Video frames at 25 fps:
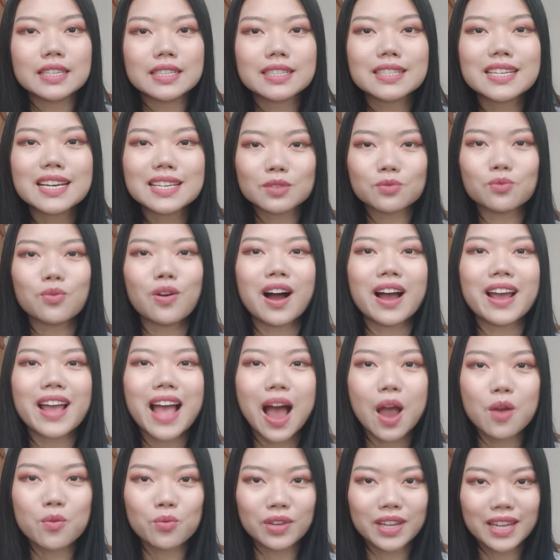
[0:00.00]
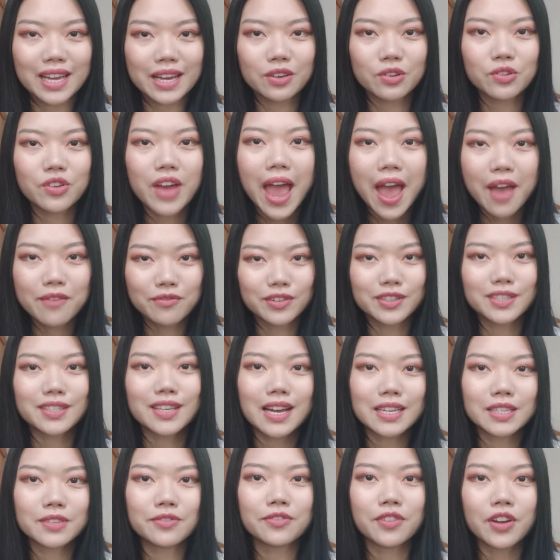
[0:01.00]
That's why I would like to
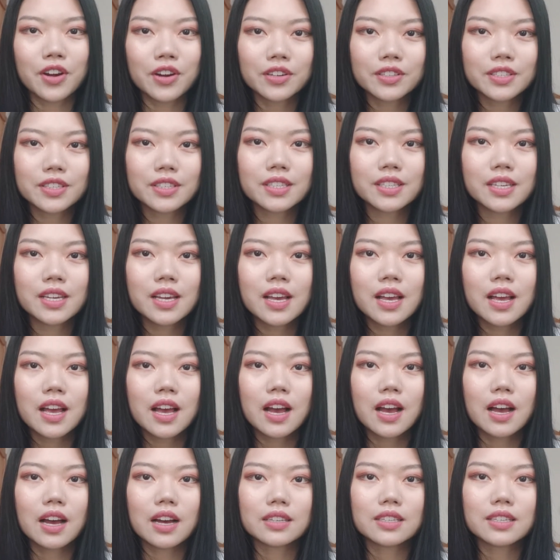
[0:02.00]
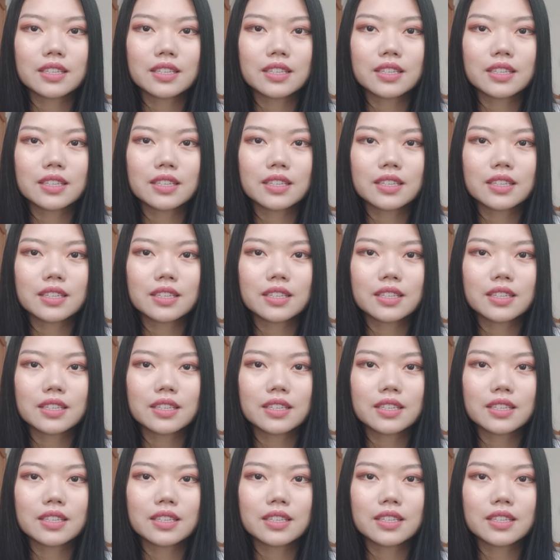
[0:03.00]
emphasize first uh,